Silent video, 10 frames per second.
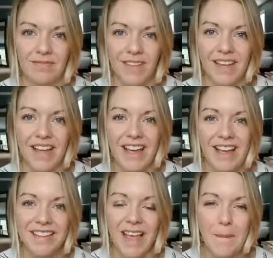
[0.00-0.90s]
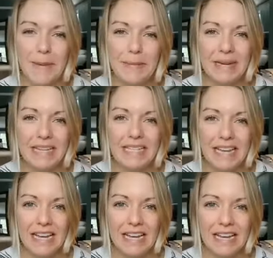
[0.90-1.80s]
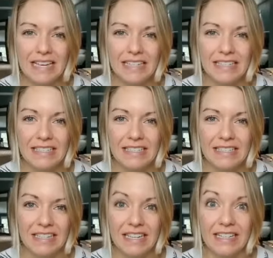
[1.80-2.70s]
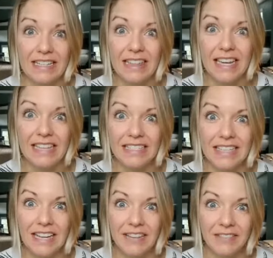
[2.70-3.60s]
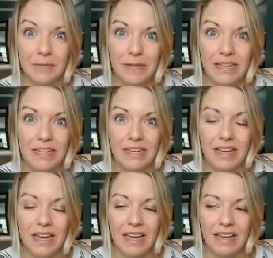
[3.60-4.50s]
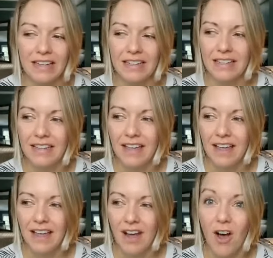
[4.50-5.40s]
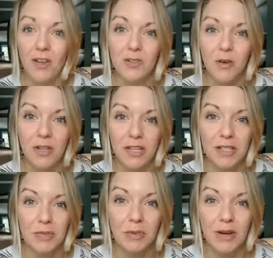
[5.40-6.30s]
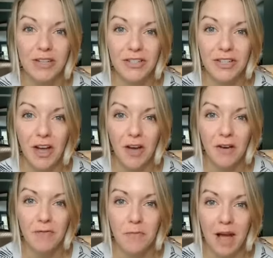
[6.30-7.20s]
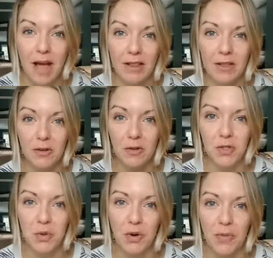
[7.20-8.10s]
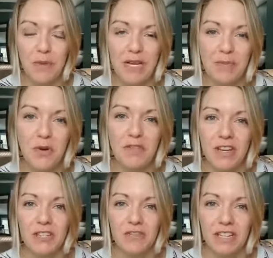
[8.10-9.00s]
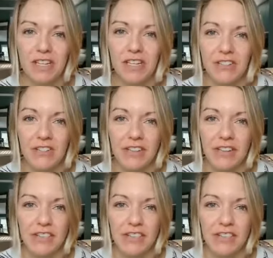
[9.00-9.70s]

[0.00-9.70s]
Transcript: Hey guys, happy Monday. It's late today for me and also the inspiration of my little short Monday motivation video today.